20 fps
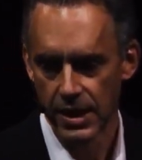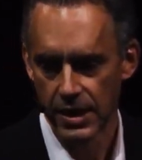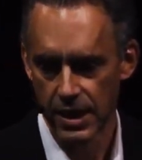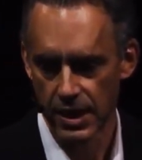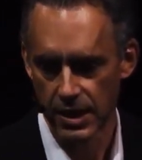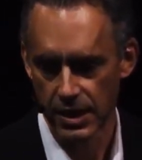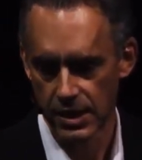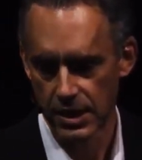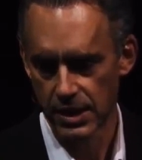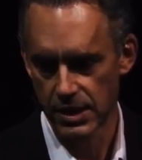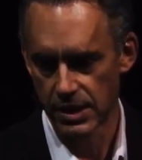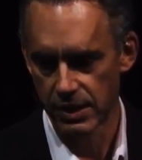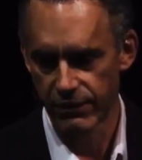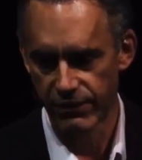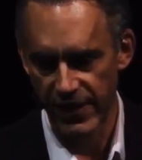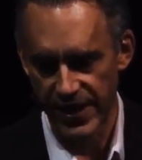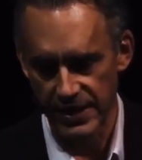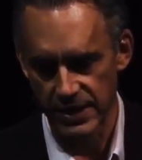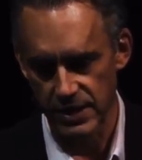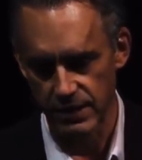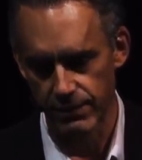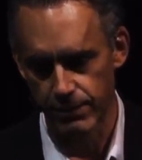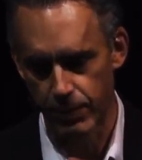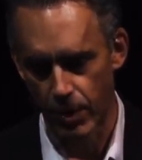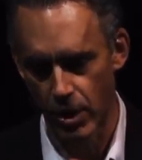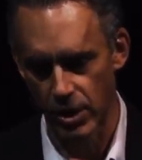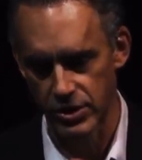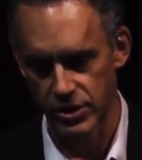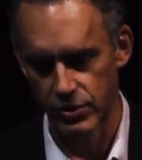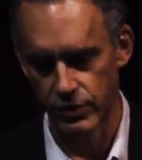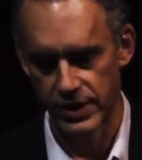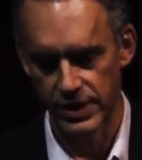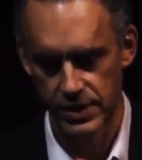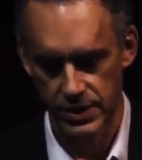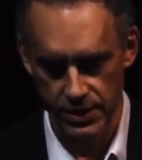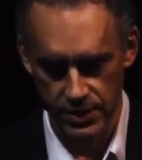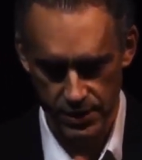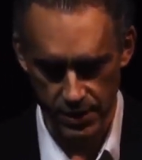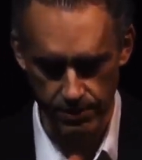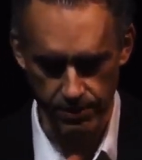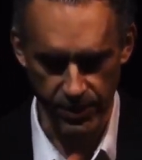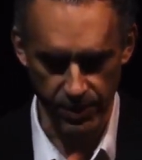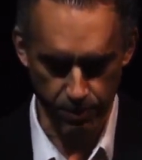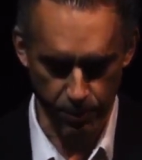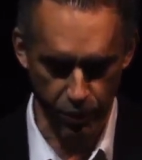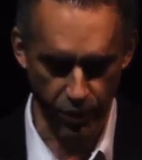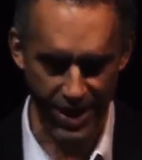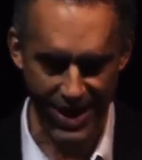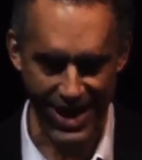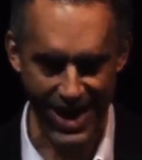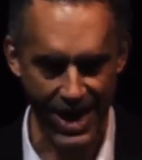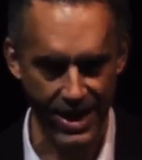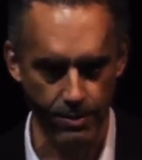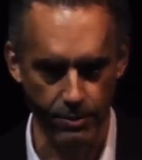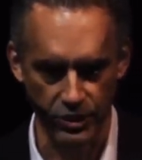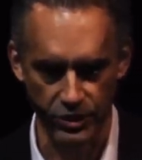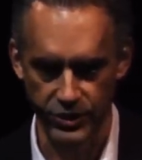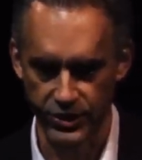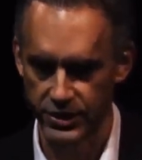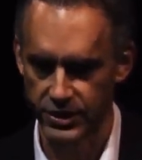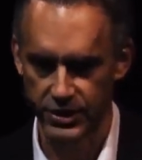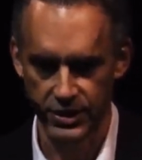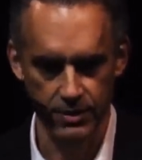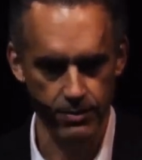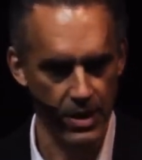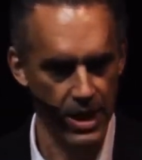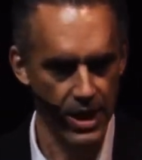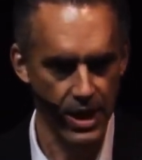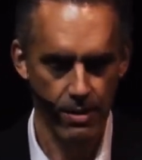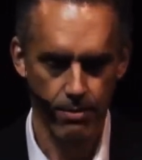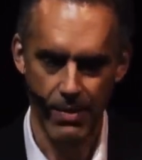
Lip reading: the defensive posturing system, the prey animal system,